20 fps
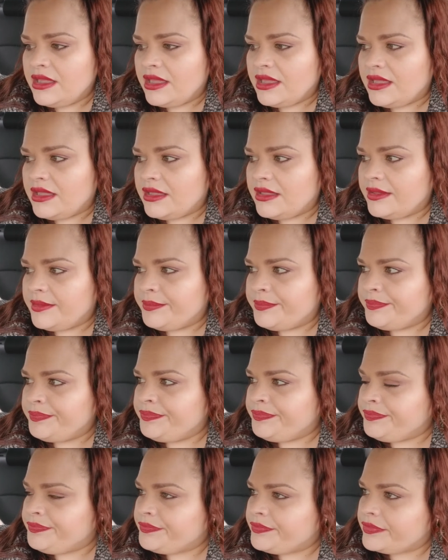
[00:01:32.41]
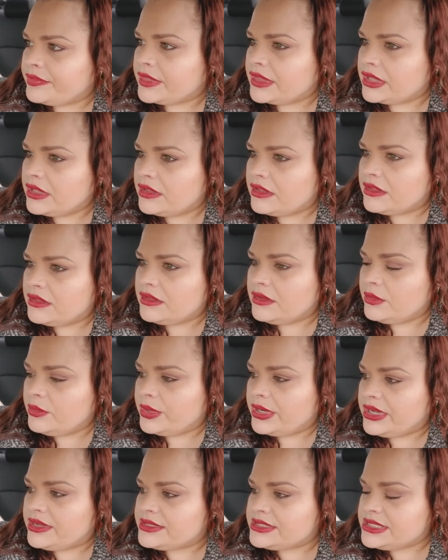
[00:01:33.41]

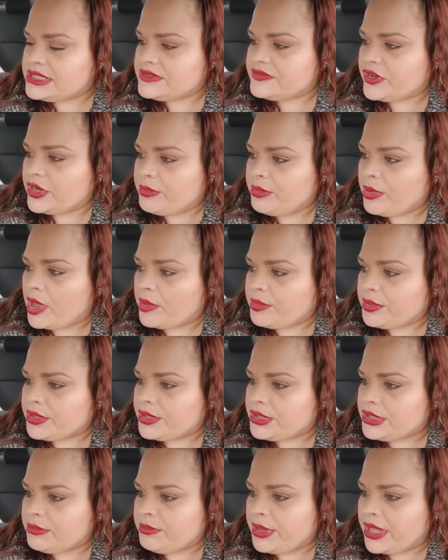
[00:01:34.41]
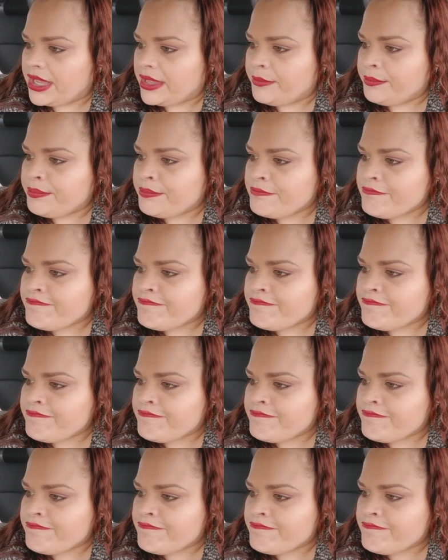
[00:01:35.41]
What else is very popular at the Bay?